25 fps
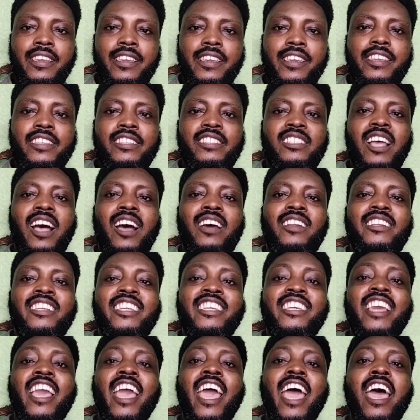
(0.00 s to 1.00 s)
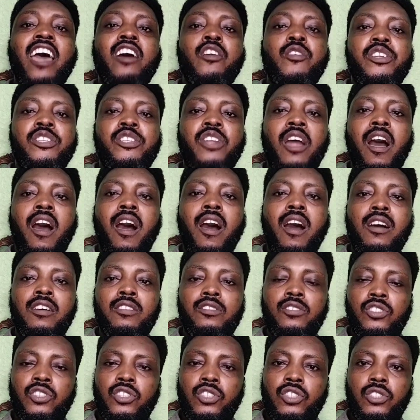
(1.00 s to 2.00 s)
it's an
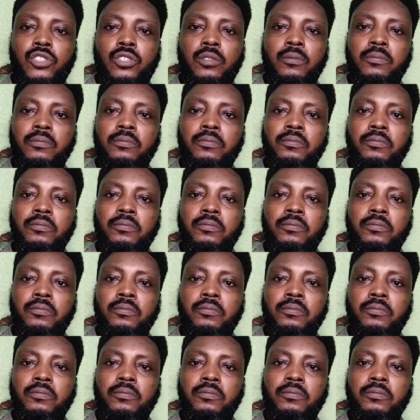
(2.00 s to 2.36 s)
inheritance